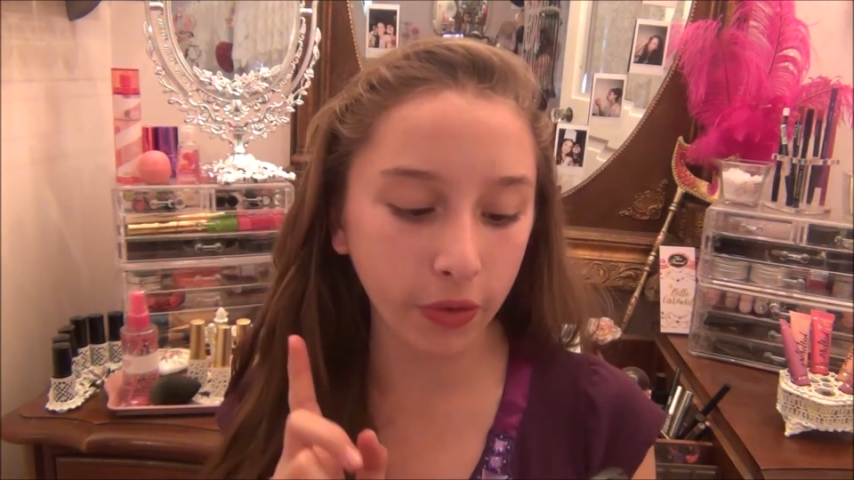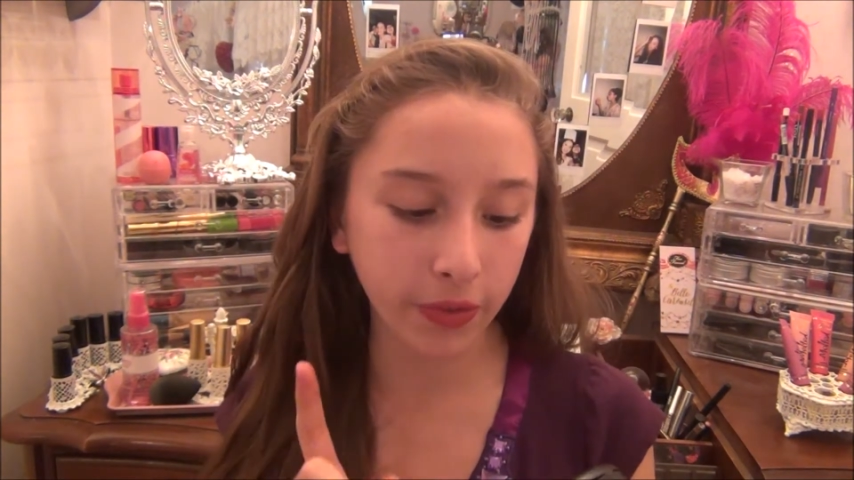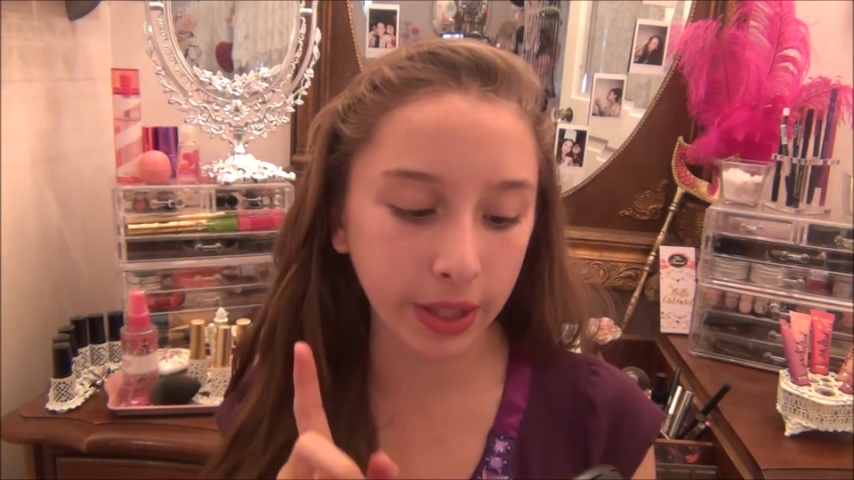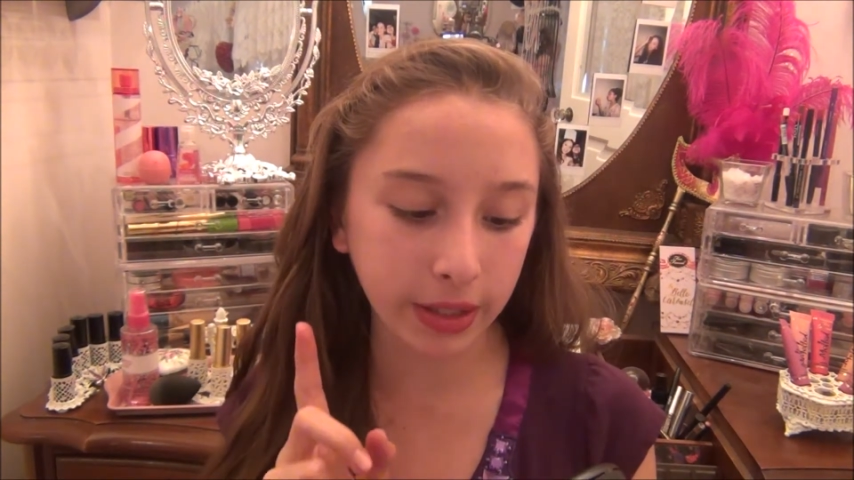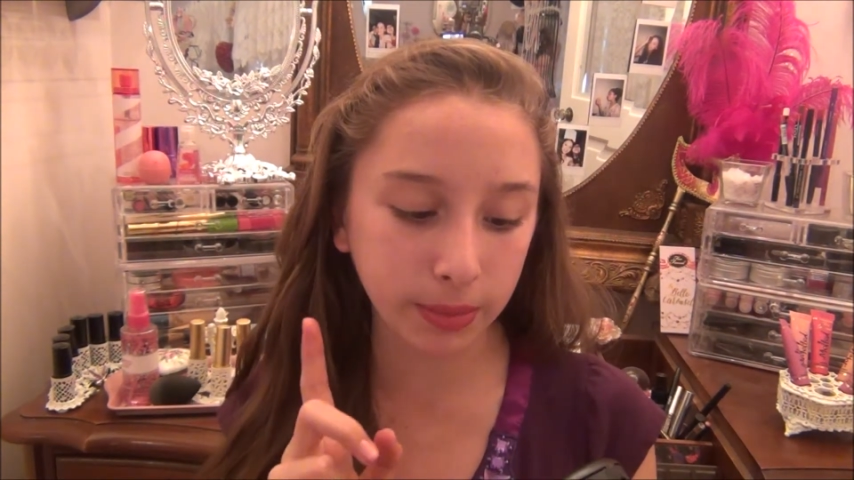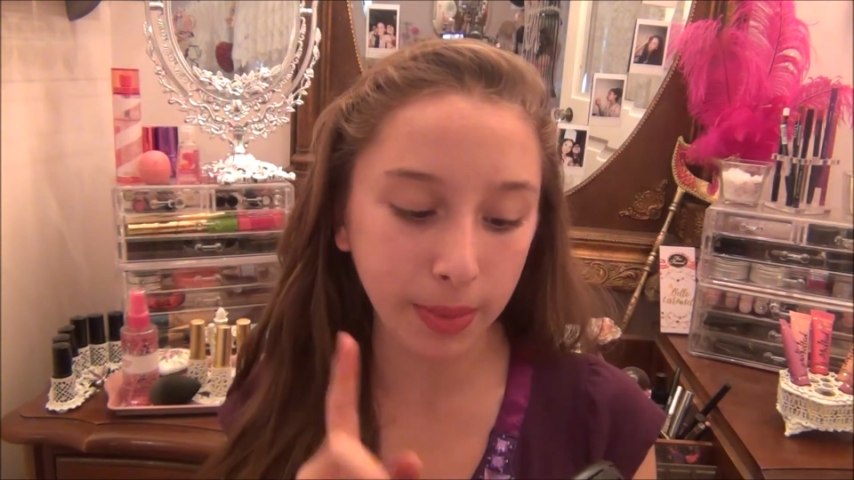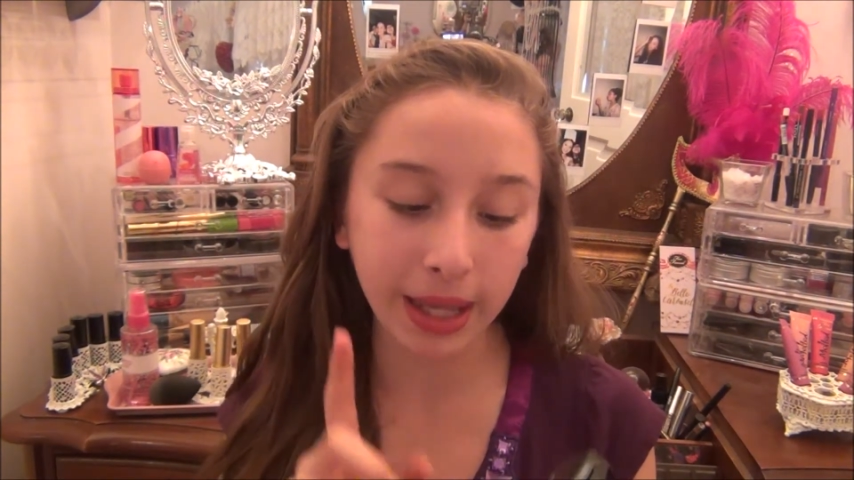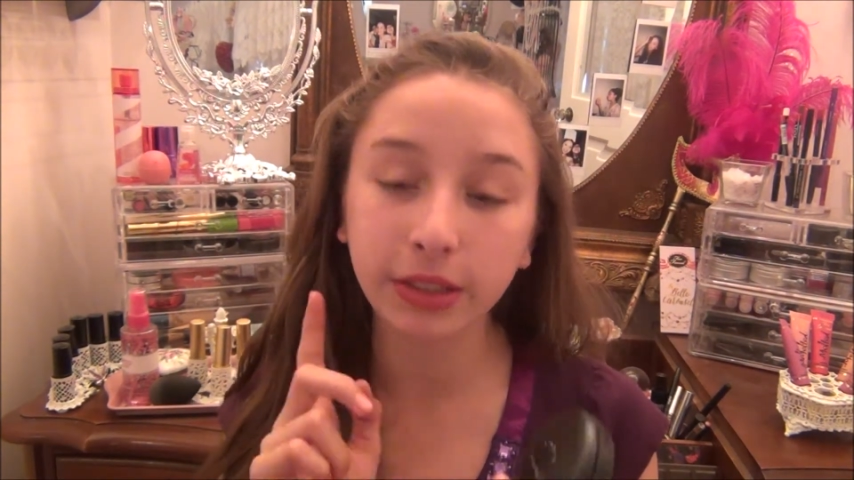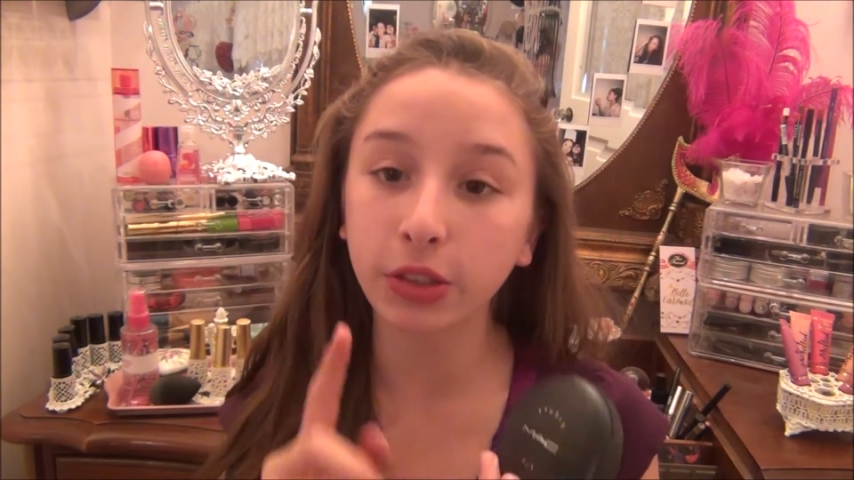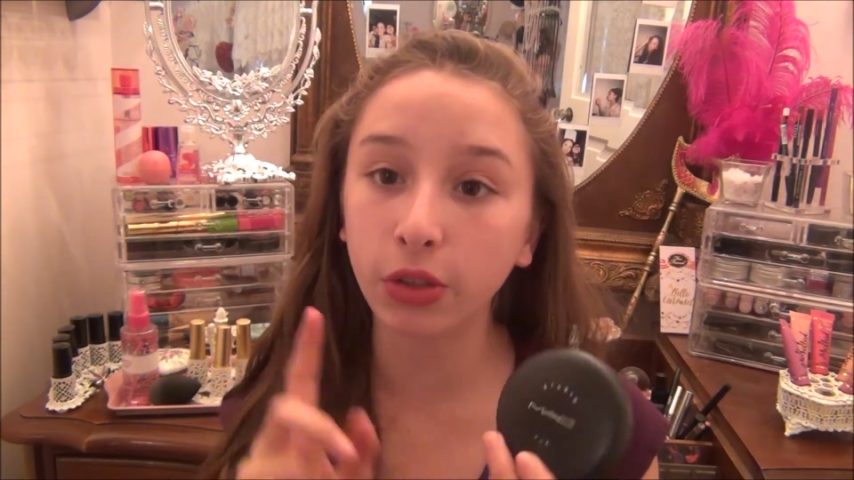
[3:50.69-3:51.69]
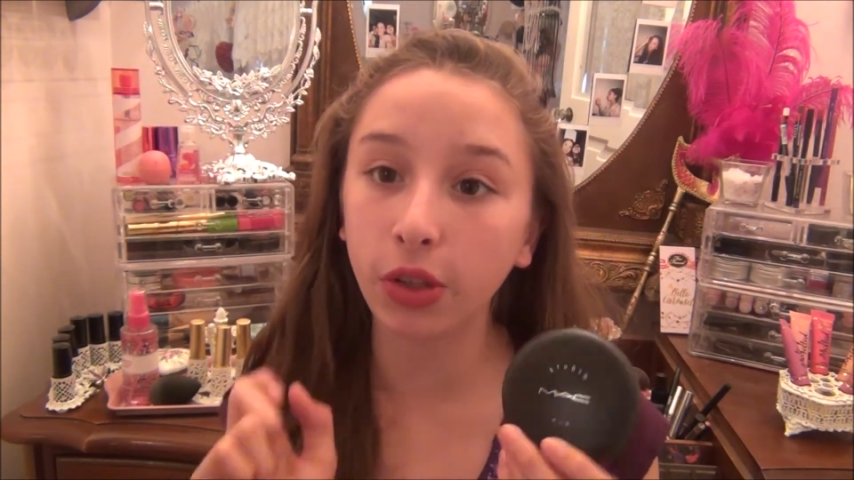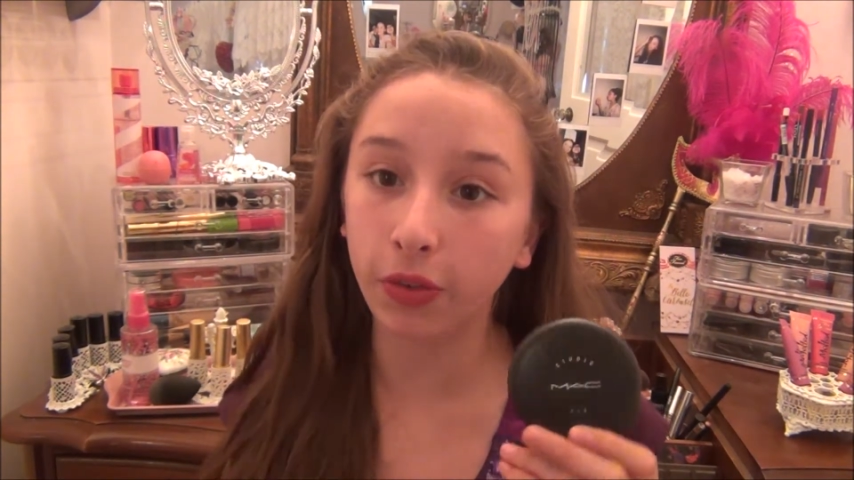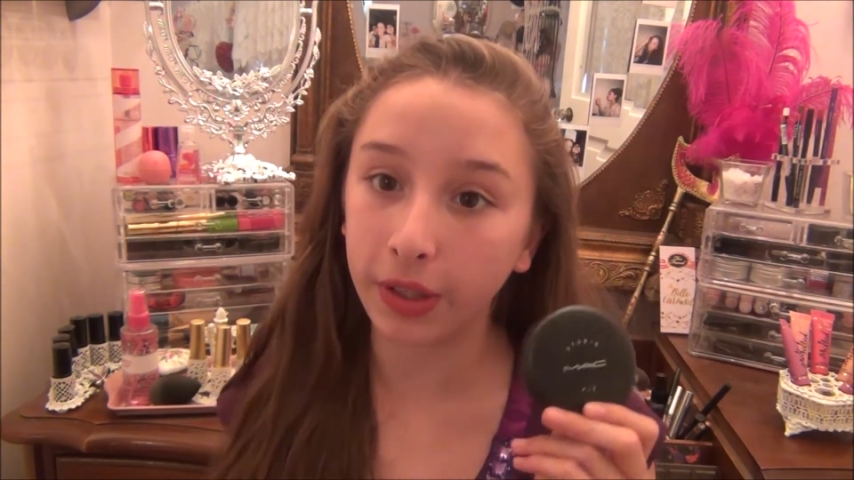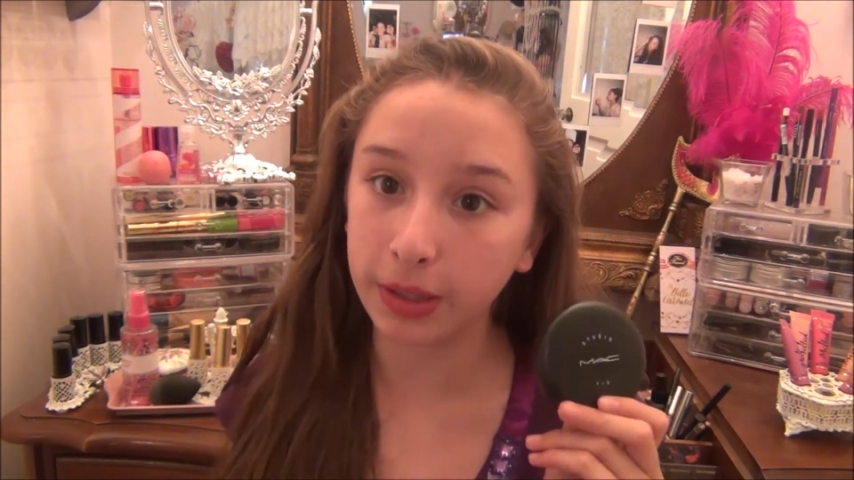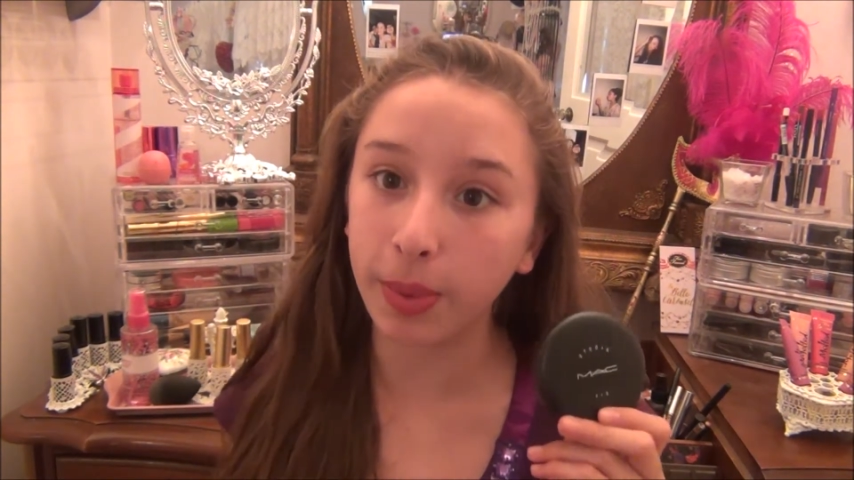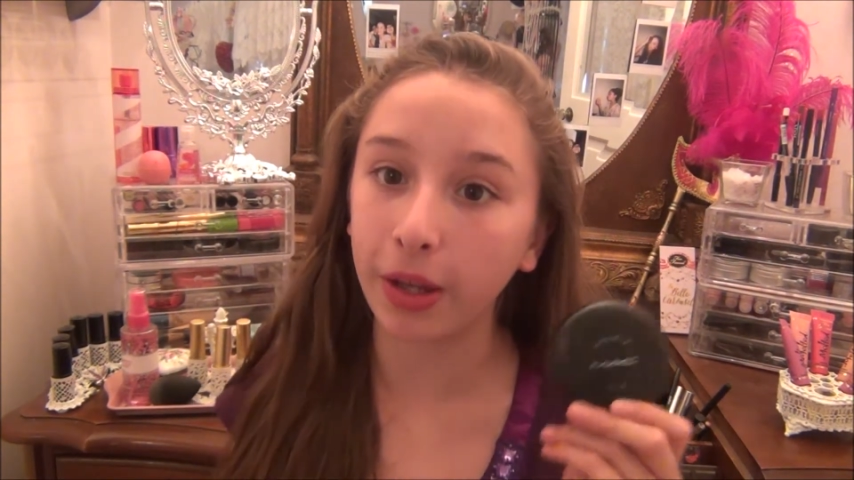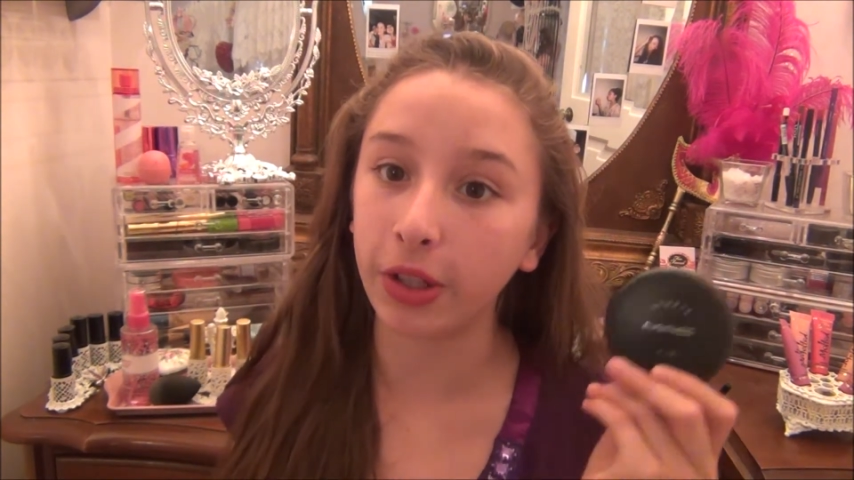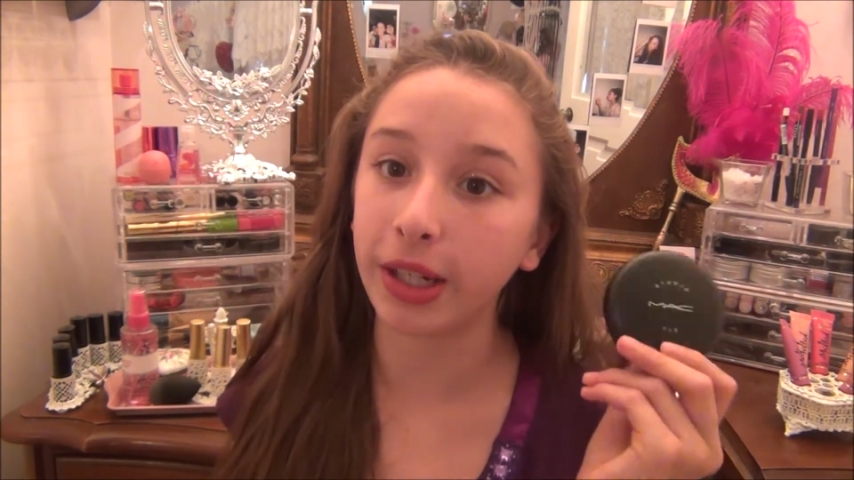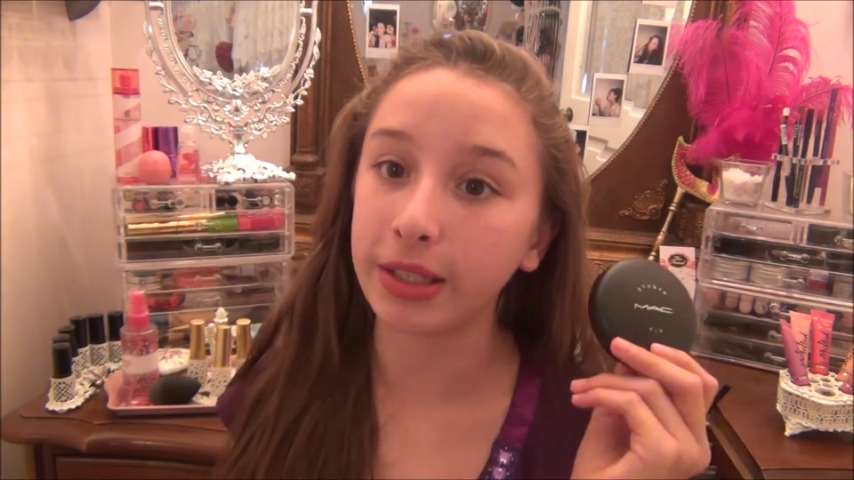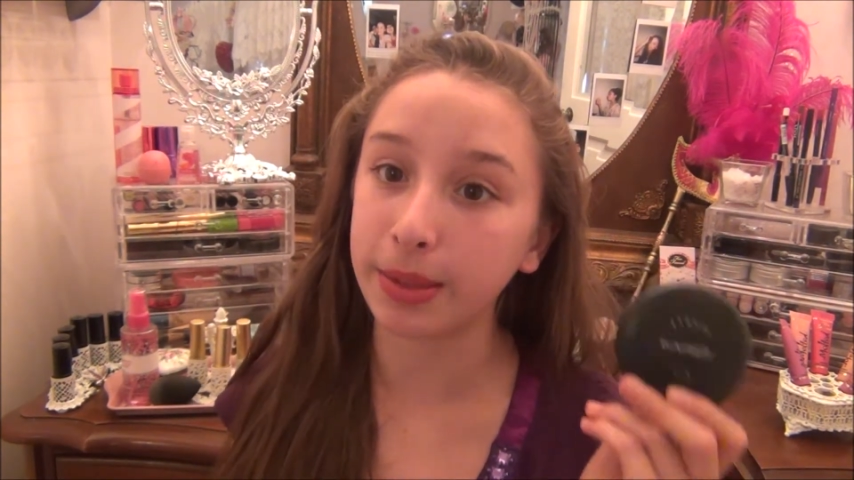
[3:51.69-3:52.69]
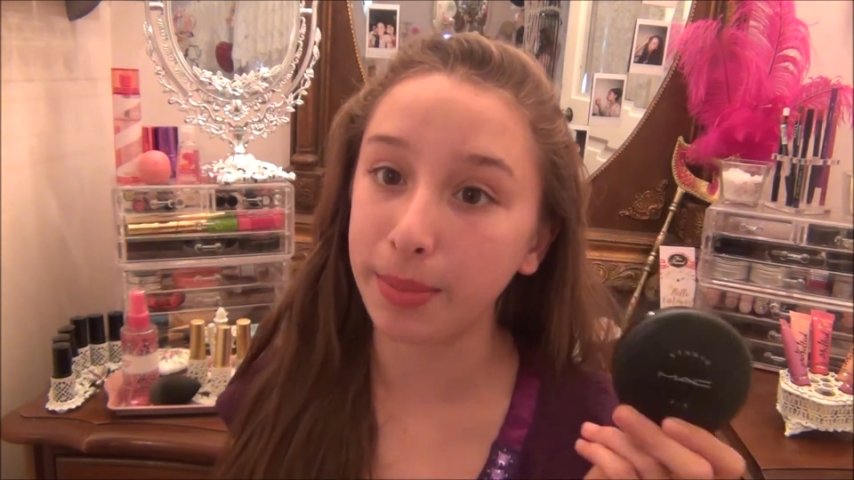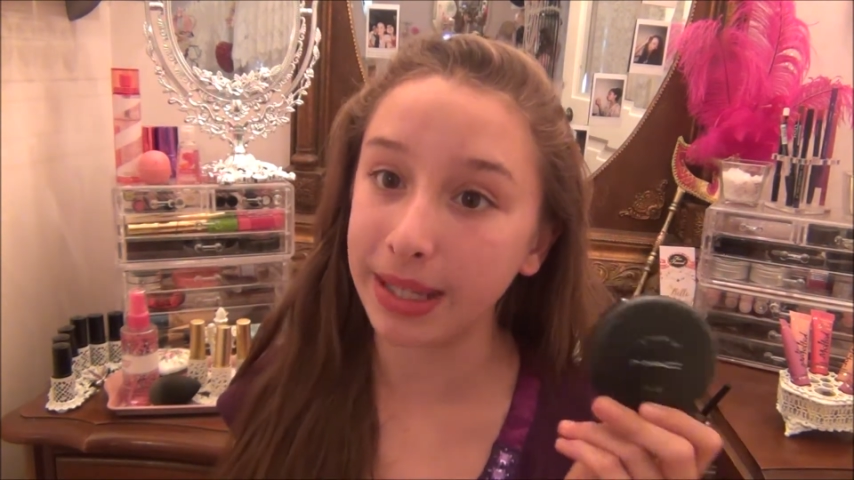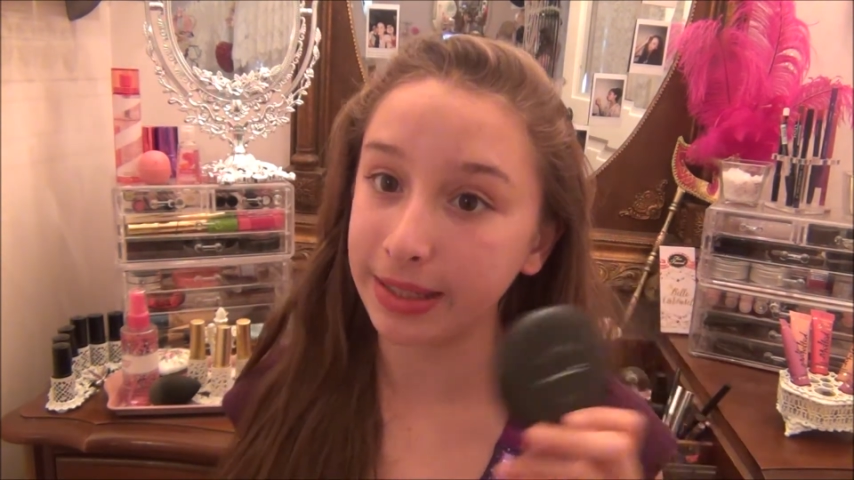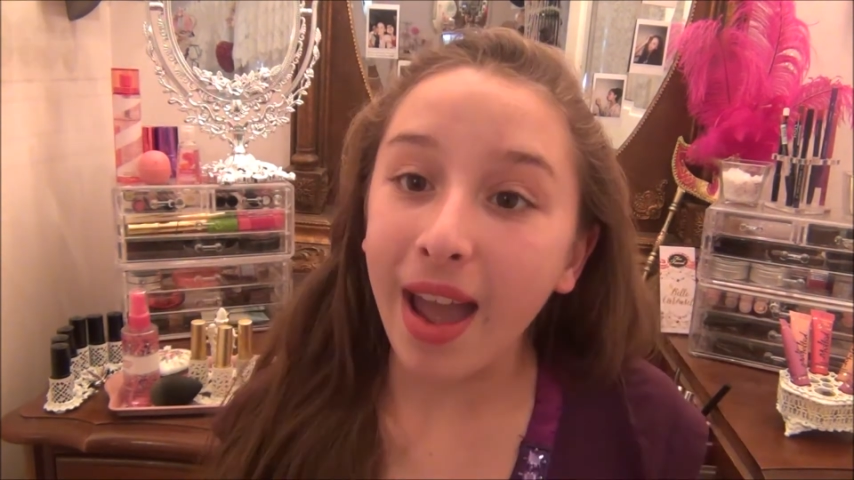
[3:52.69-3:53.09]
Fix Max Studio Fix powder. It is amazing.